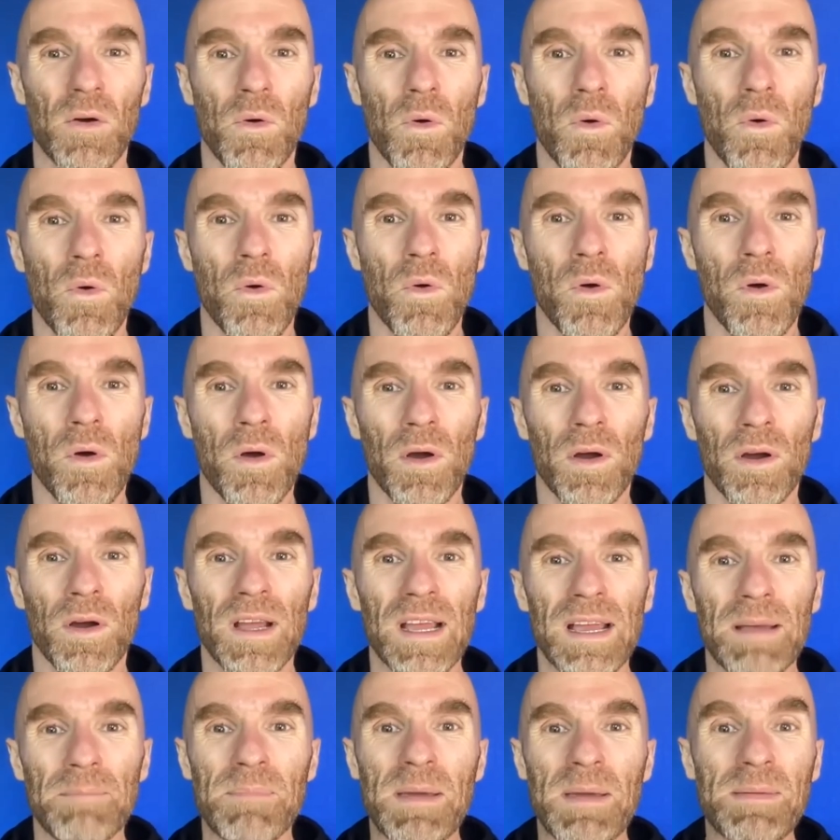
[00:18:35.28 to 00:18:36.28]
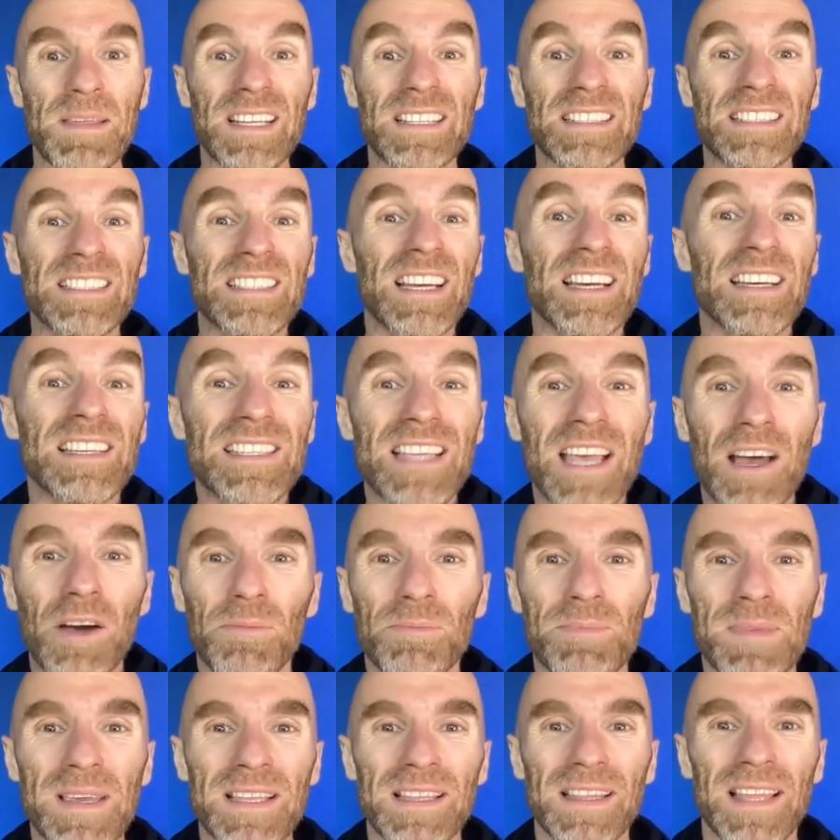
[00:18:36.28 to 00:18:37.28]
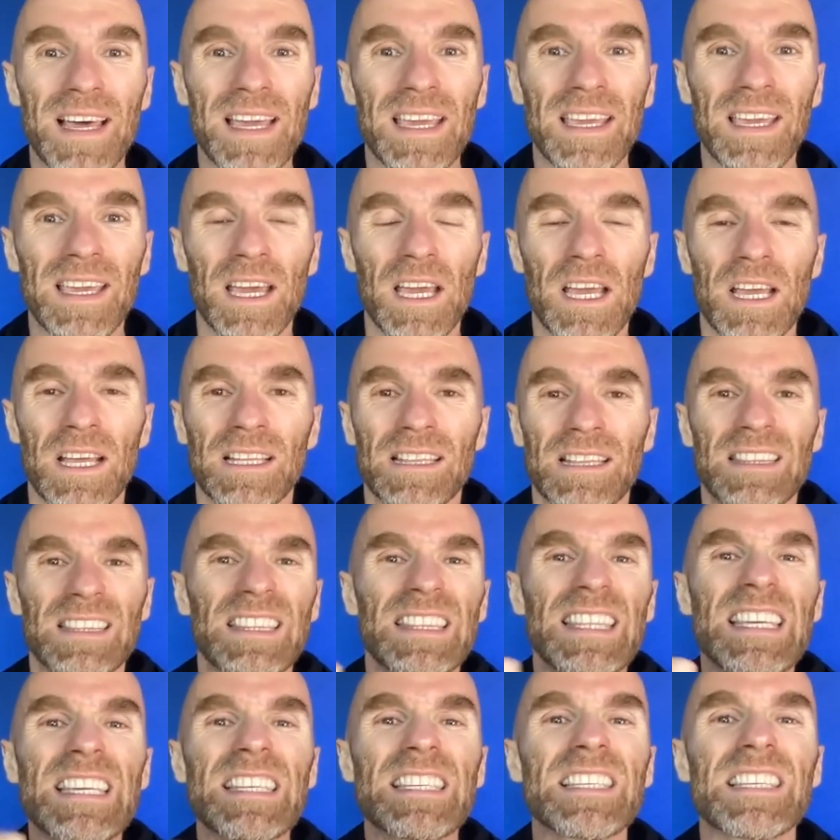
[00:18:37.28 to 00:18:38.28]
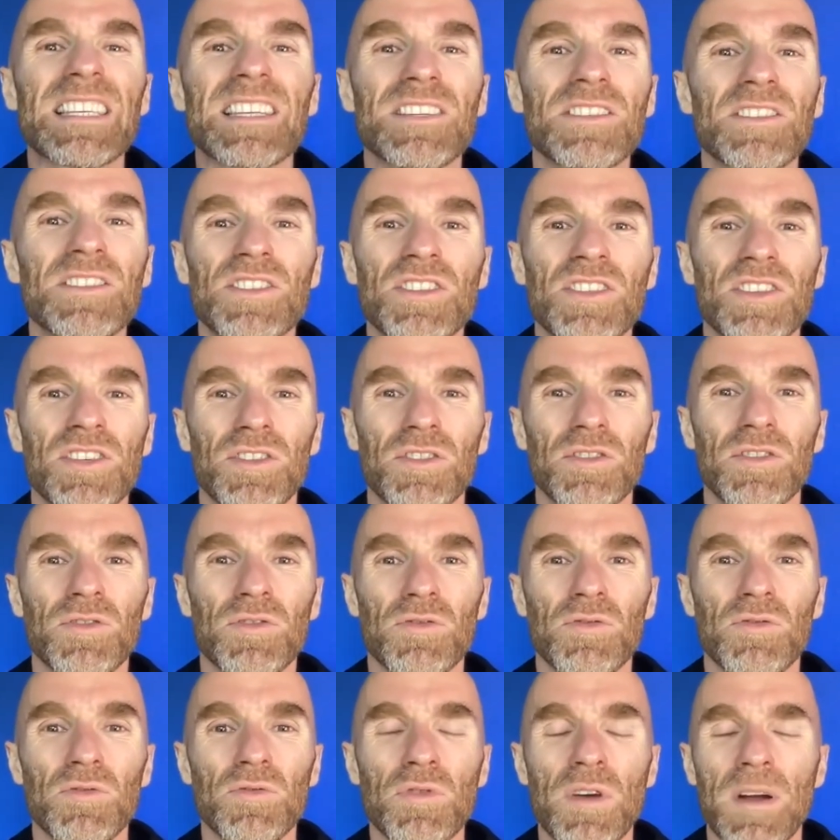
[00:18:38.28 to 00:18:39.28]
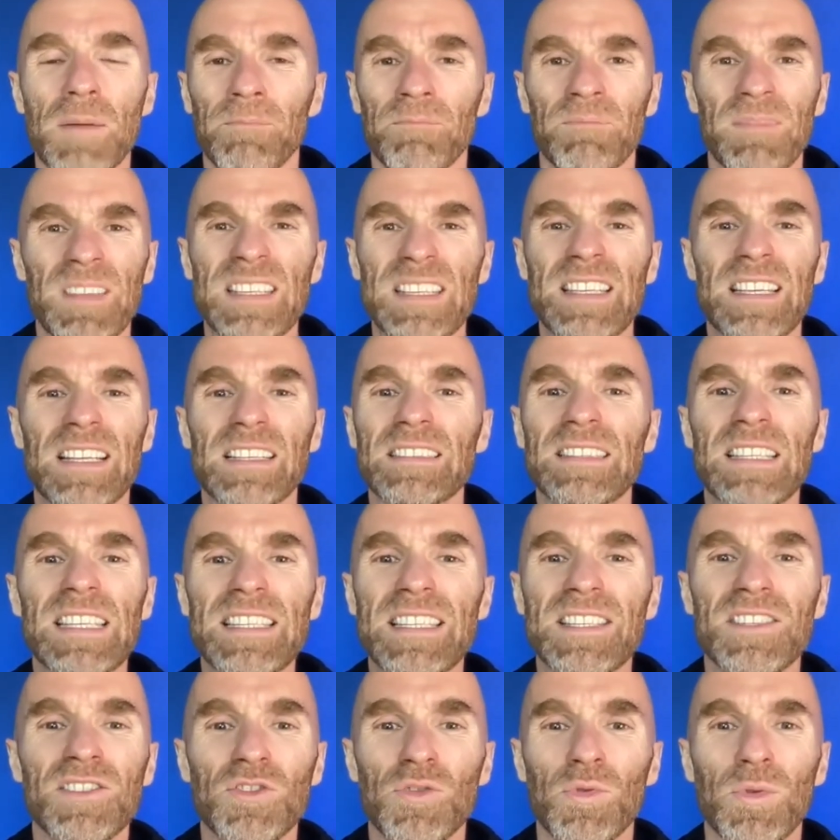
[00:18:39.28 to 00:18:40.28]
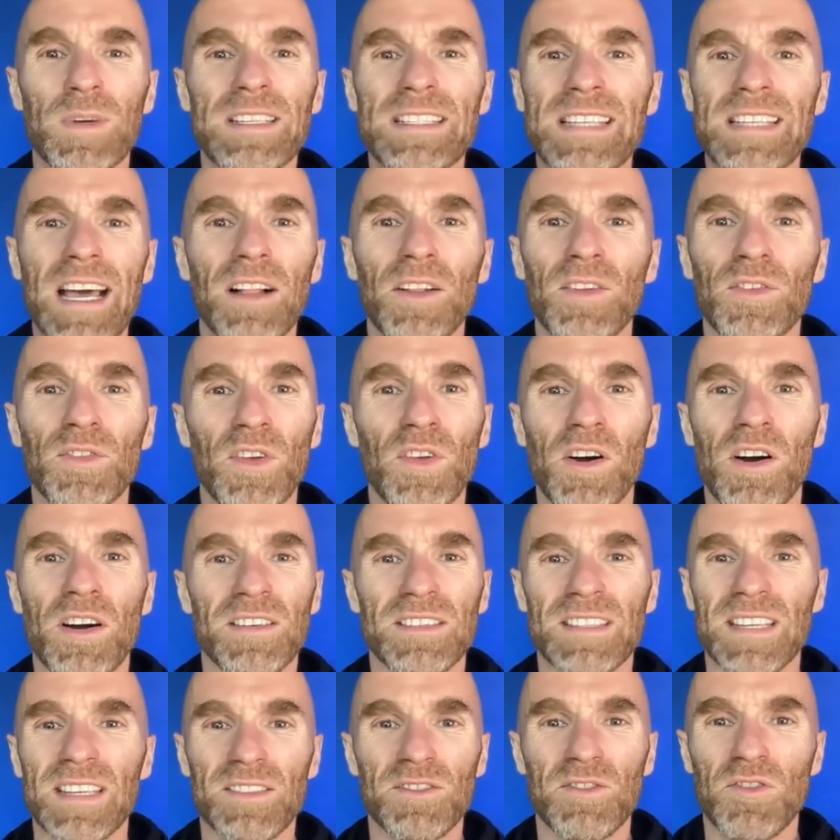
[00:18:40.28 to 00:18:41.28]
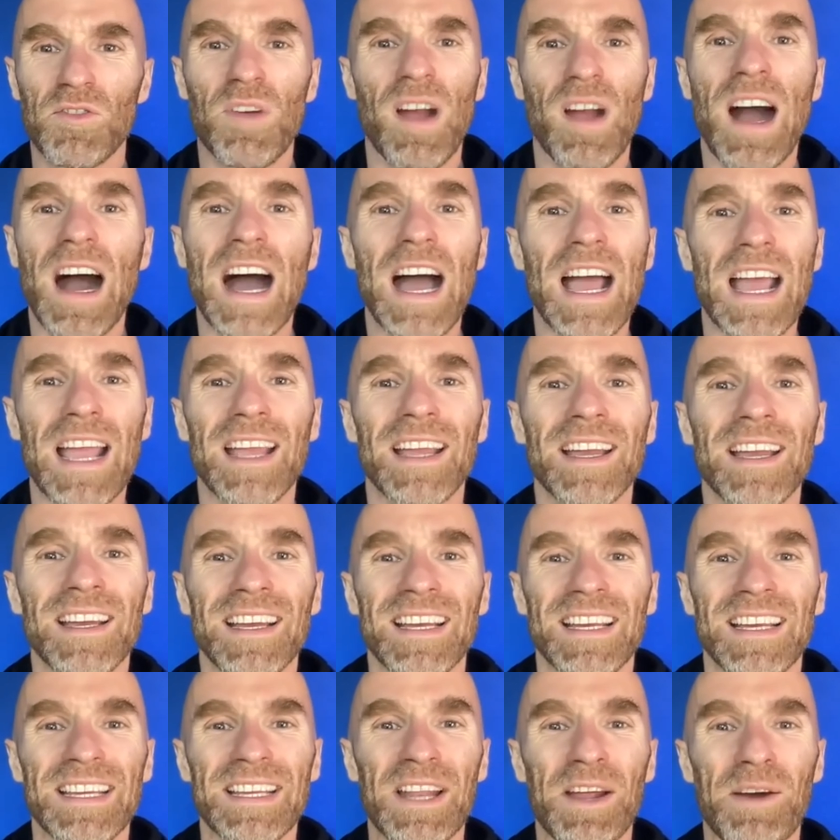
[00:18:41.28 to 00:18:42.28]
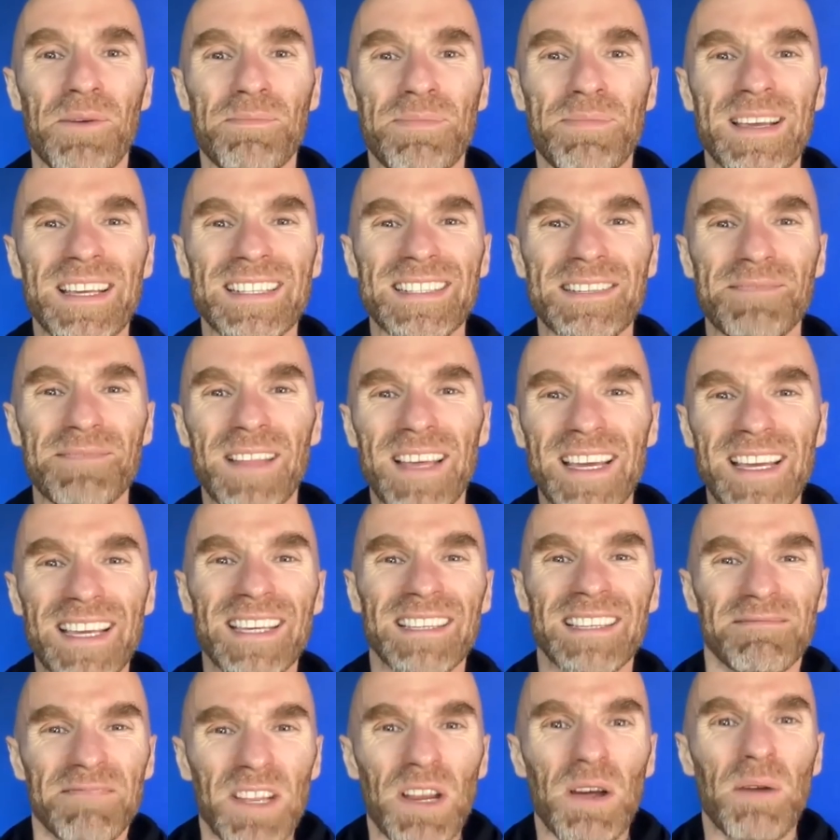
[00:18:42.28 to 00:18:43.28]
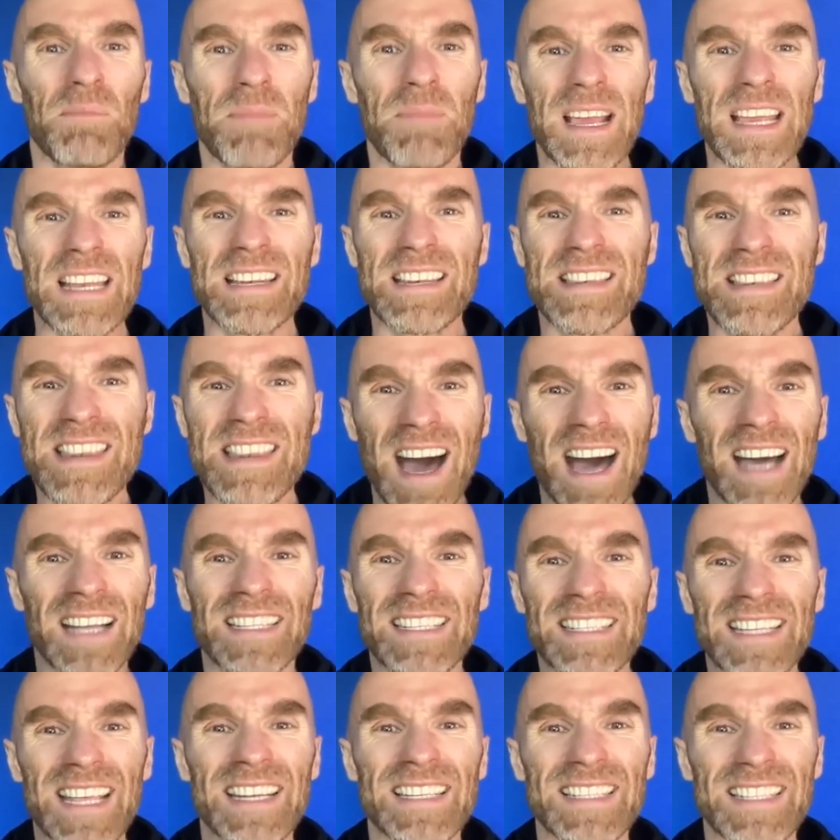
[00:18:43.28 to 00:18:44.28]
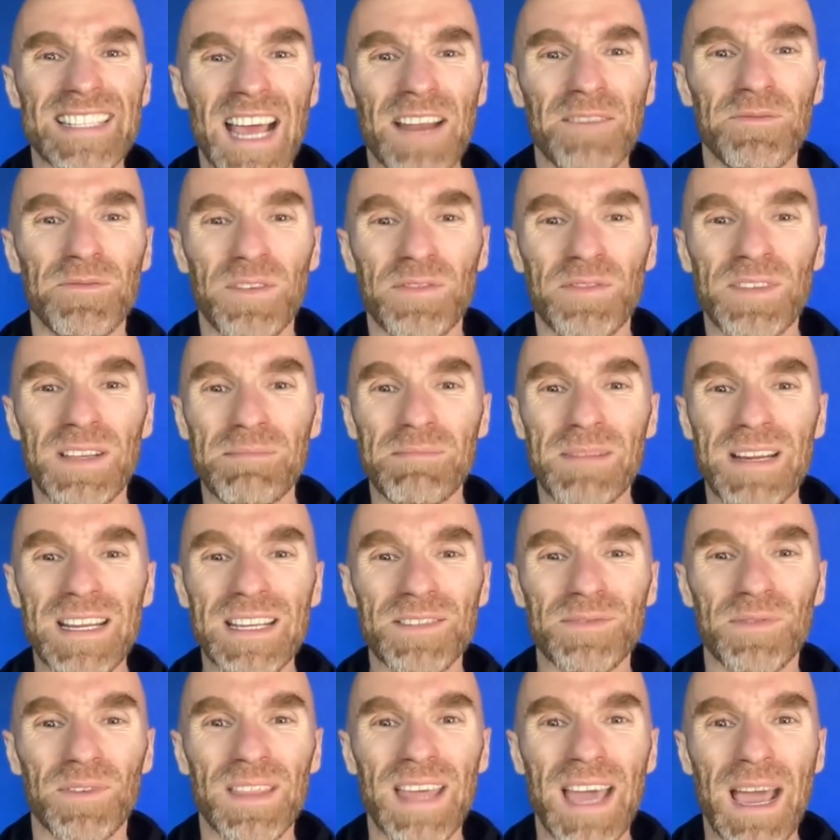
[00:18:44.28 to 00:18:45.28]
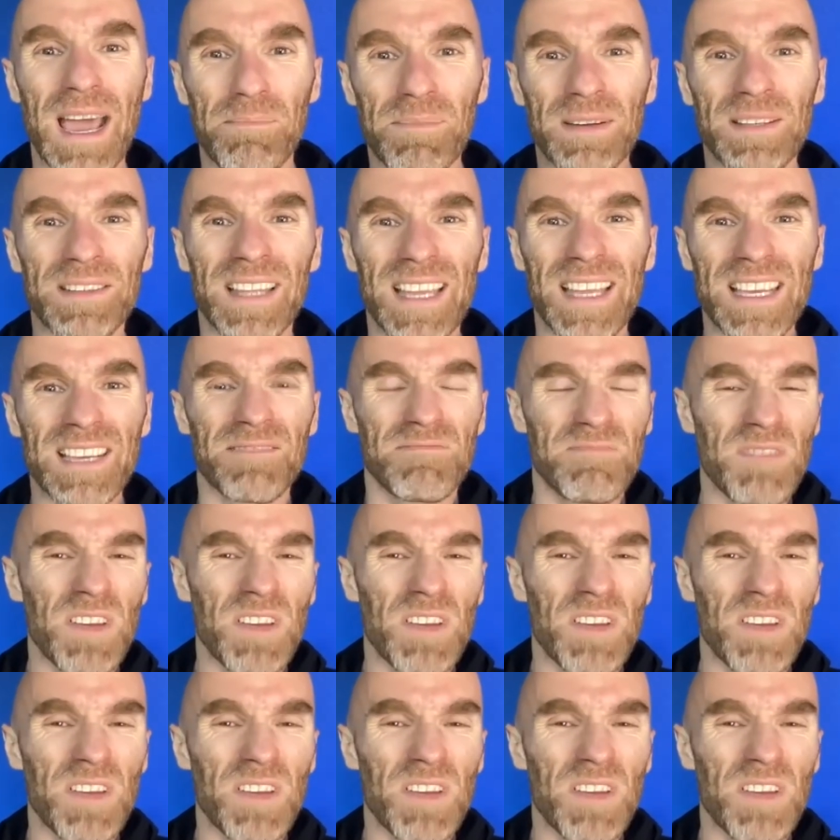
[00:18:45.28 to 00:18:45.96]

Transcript: Or maybe that does help me like listen to Adele songs and cry, because I'm like, I might not set aside 15 minutes for that, but like,